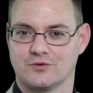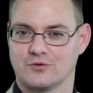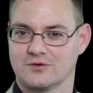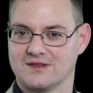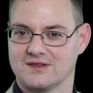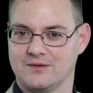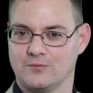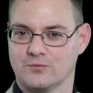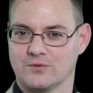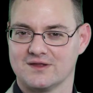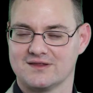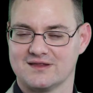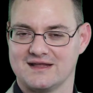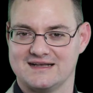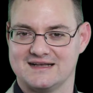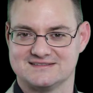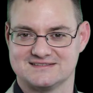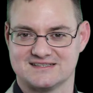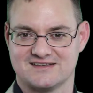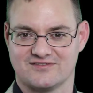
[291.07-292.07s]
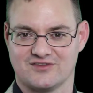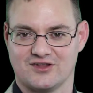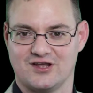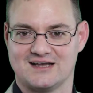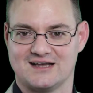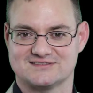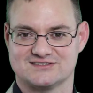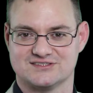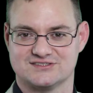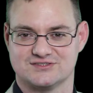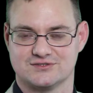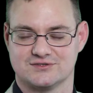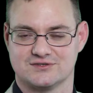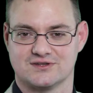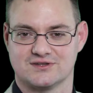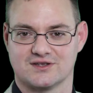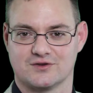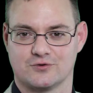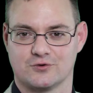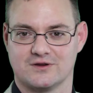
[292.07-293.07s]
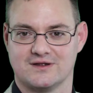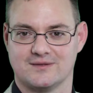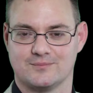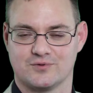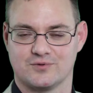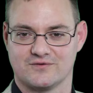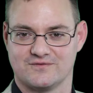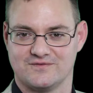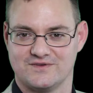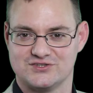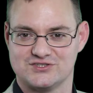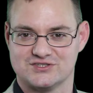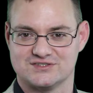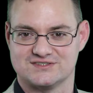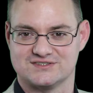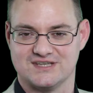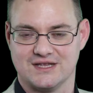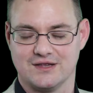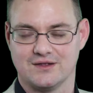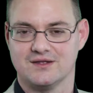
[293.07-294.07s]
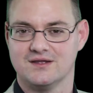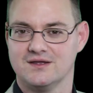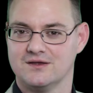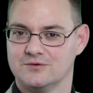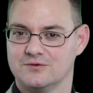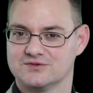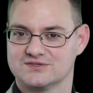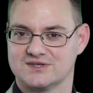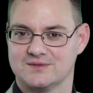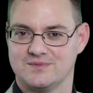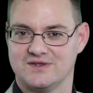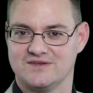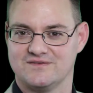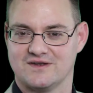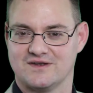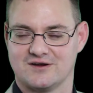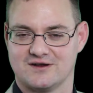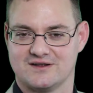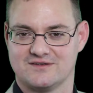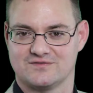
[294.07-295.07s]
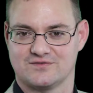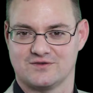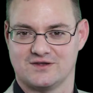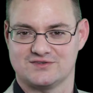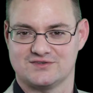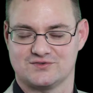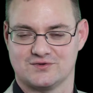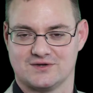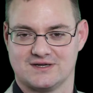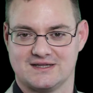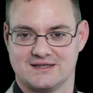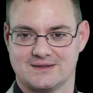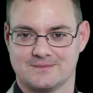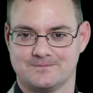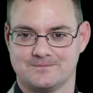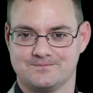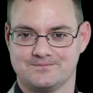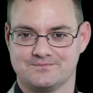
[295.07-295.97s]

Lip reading: or they realize they've lost a certain degree of proficiency, which can be very frustrating.